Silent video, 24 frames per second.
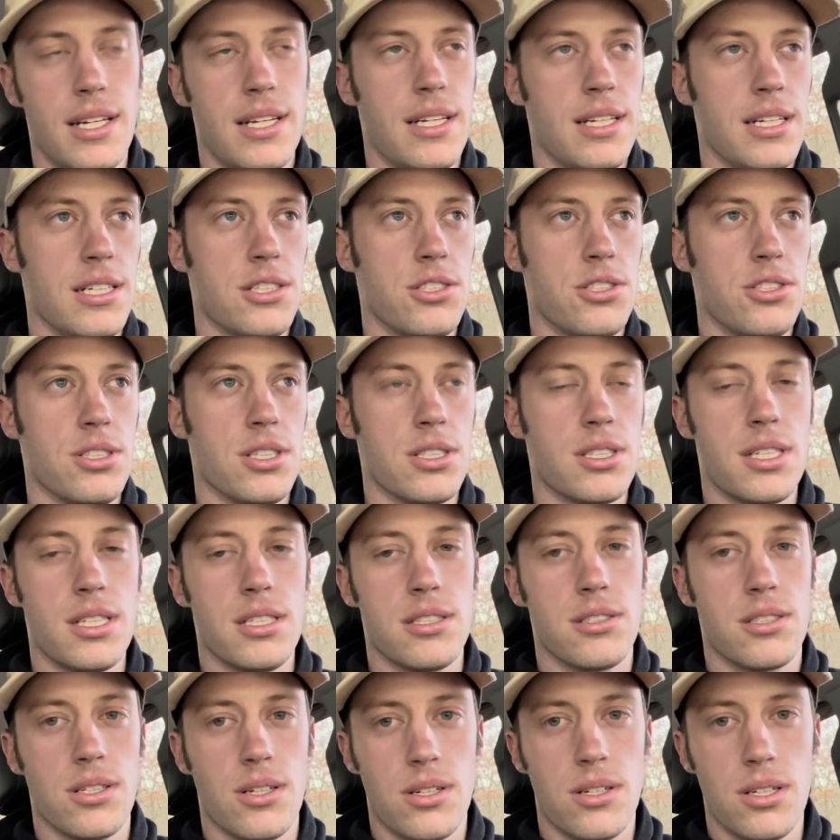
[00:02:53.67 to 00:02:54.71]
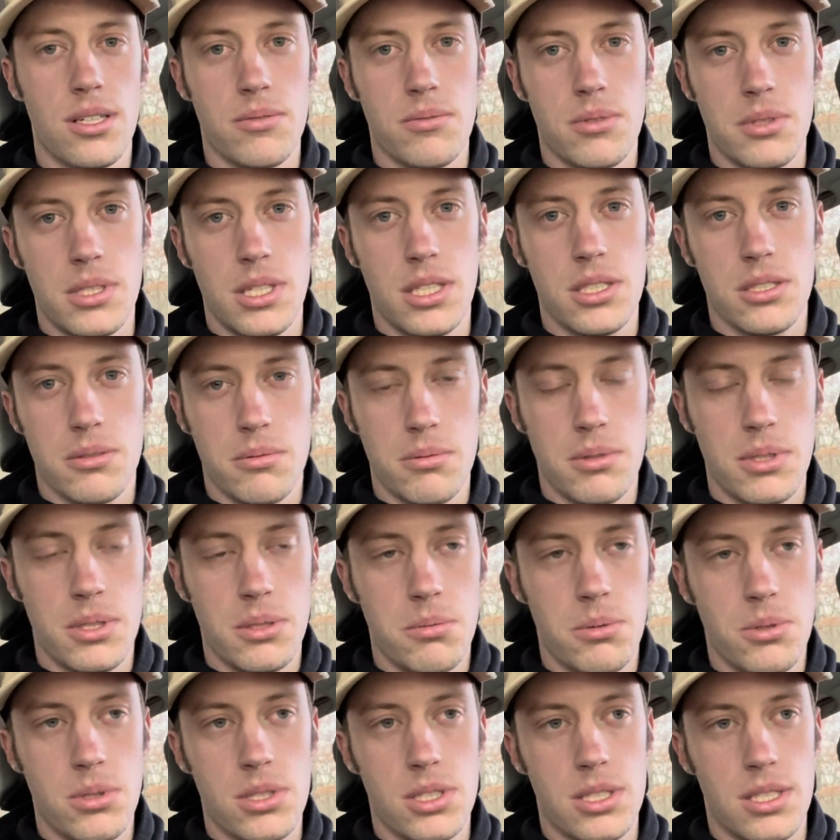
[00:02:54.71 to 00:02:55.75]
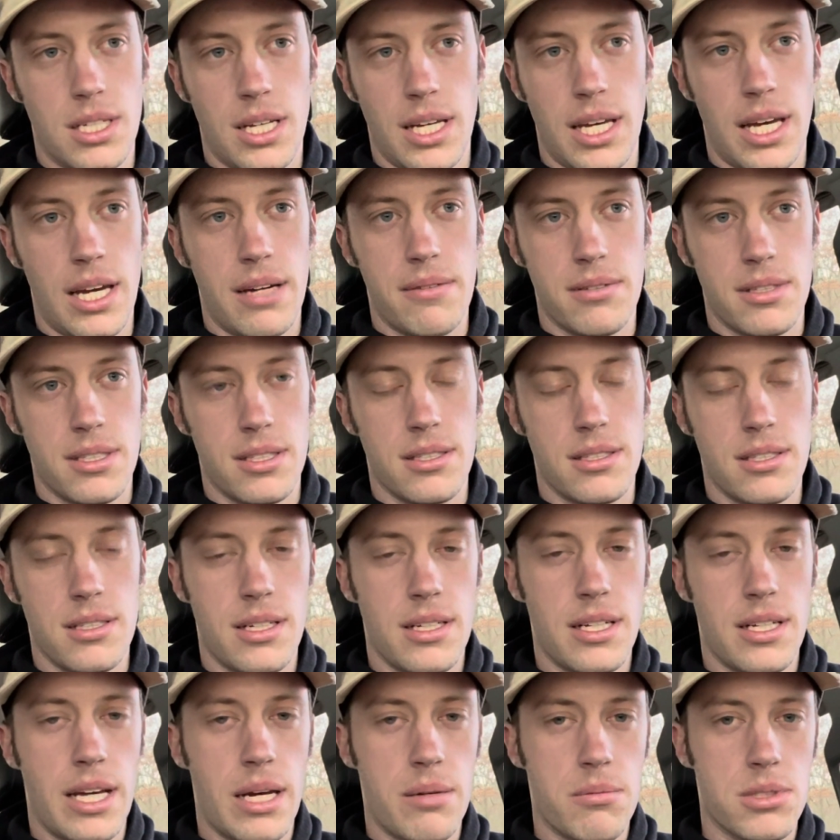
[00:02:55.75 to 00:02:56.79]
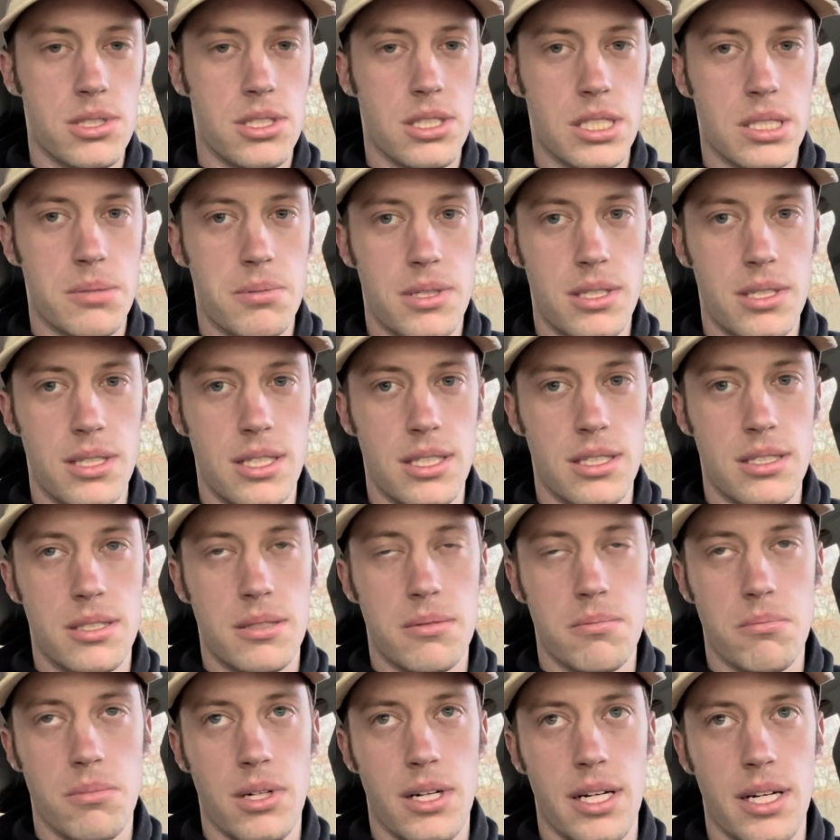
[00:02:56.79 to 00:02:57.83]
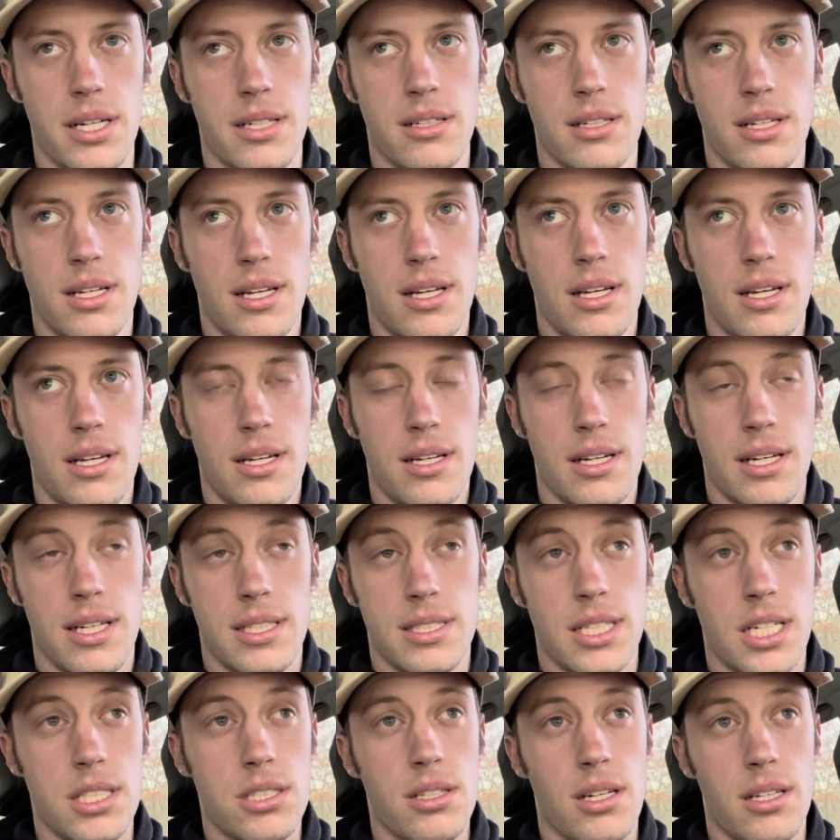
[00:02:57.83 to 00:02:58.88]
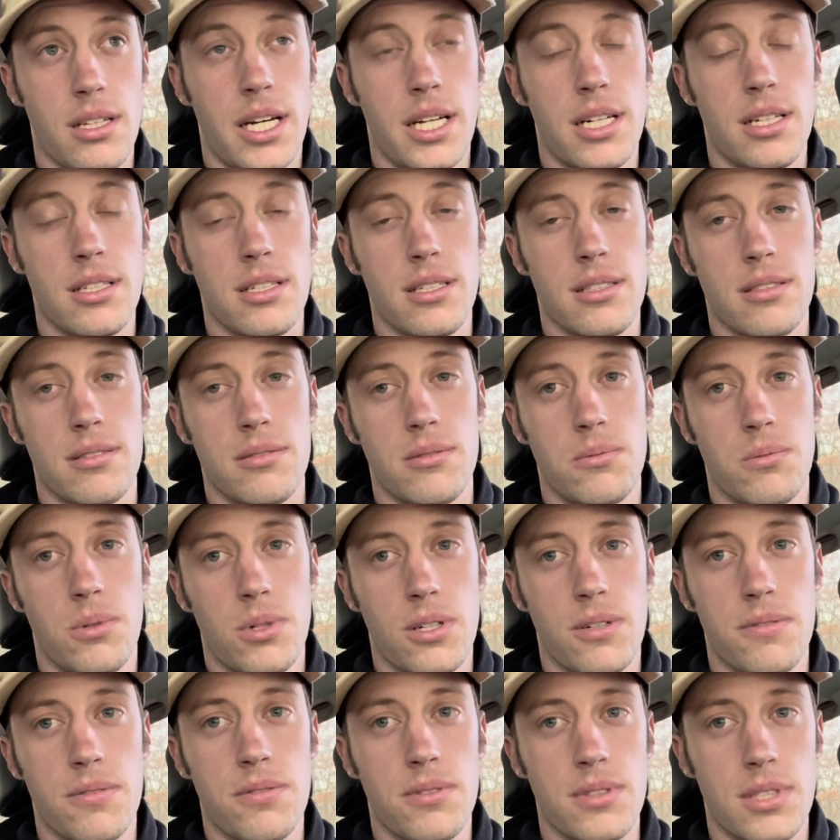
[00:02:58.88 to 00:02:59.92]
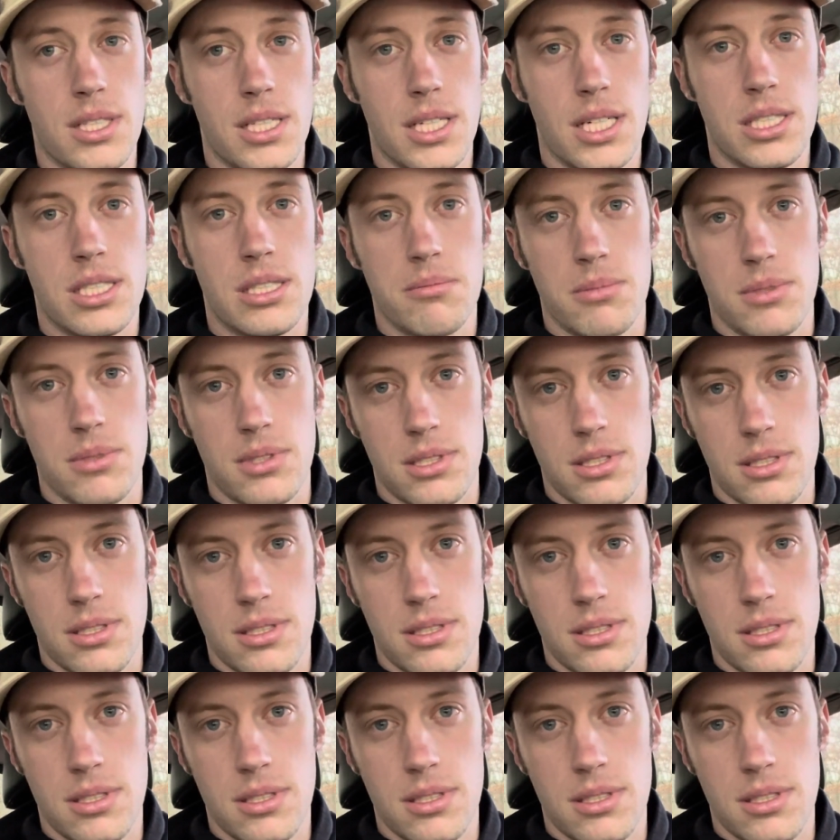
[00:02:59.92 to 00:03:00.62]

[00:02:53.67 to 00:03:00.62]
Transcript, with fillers: is just getting started with digital billboards and they haven't had much experience, but it's actually a lot of work for the customer